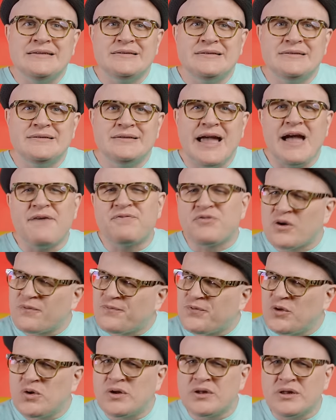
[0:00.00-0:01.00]
After he
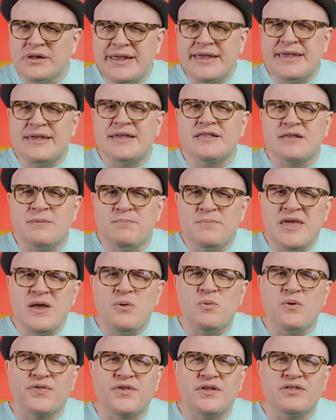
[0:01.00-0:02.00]
flew to Lincoln to
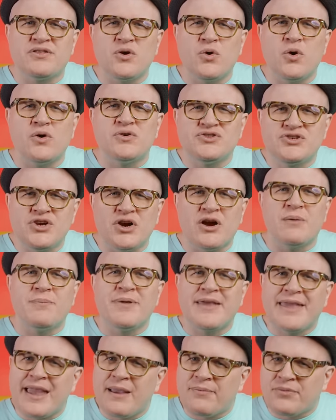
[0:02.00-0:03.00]
meet with the duo, Jerry
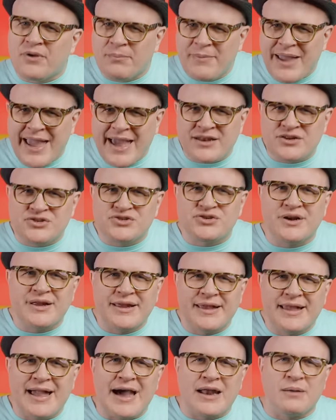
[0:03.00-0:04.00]
became their manager and
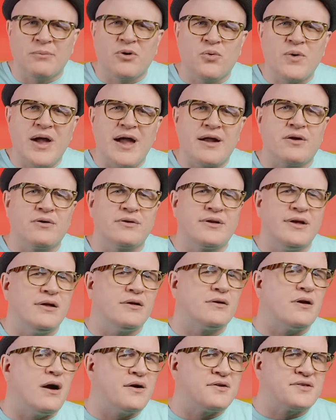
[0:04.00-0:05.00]
he got him a record
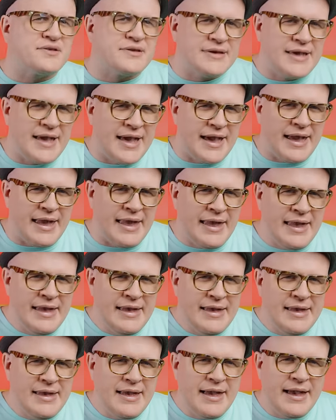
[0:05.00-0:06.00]
deal at R C A.
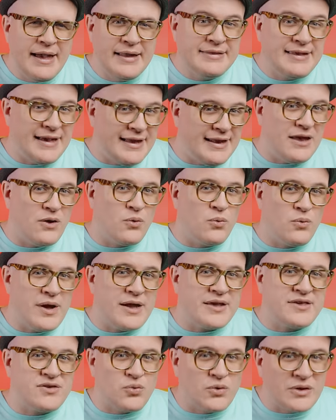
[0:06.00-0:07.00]
Uh, Denny and
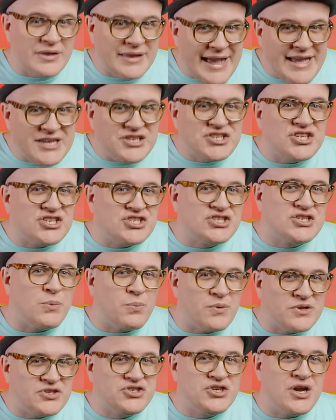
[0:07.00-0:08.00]
Rick's relationship
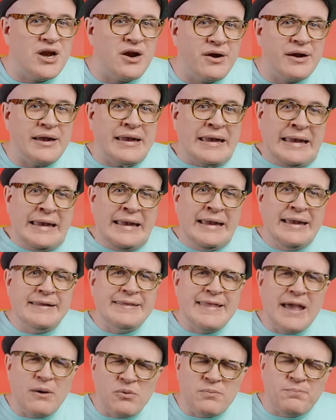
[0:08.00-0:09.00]
with Jerry,
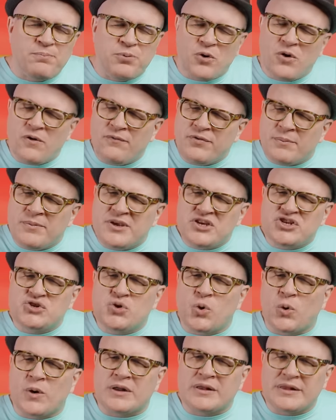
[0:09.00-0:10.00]
that would prove to be
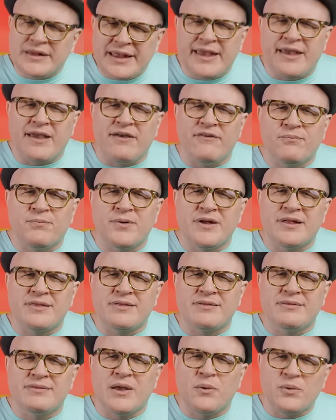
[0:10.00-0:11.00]
short-lived, but
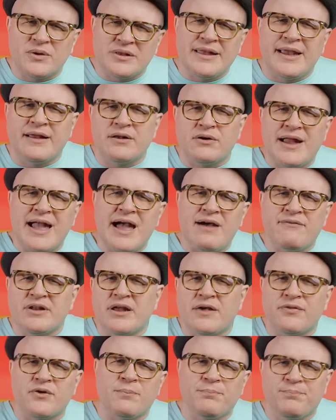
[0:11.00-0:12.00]
they would later have
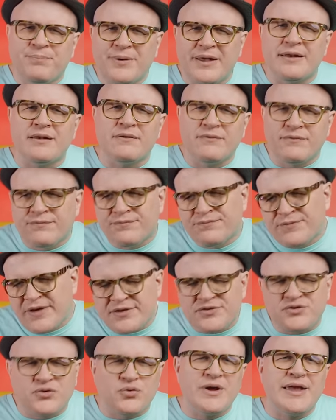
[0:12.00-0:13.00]
another bit of
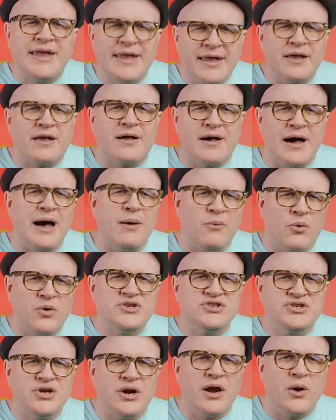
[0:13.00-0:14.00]
history in common
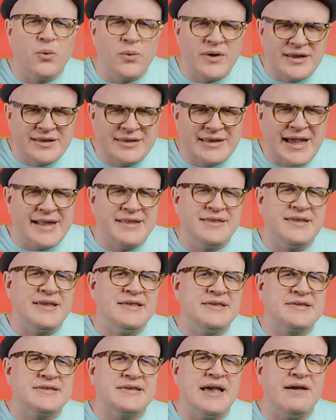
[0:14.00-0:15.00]
with Jerry when in
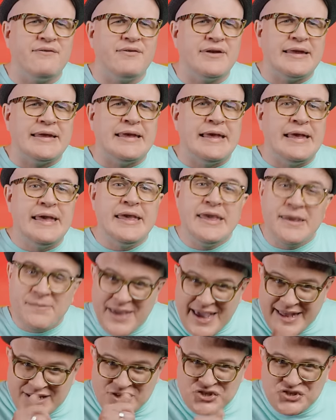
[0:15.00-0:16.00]
nineteen seventy, he
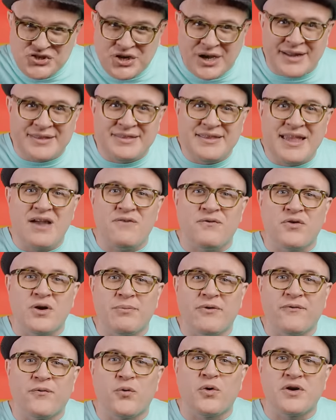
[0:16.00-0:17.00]
managed John Denver
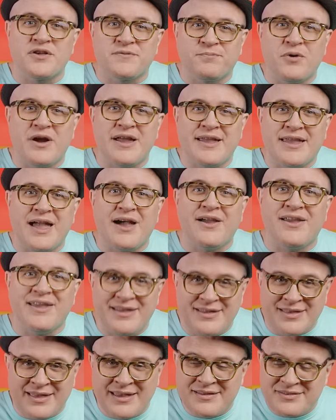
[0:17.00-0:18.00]
before his breakout
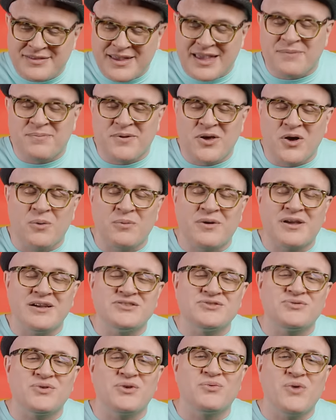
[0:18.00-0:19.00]
hit, Take Me Home
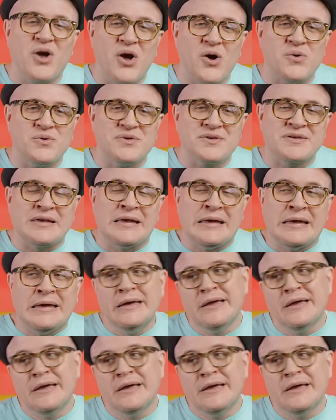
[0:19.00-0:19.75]
Country Roads.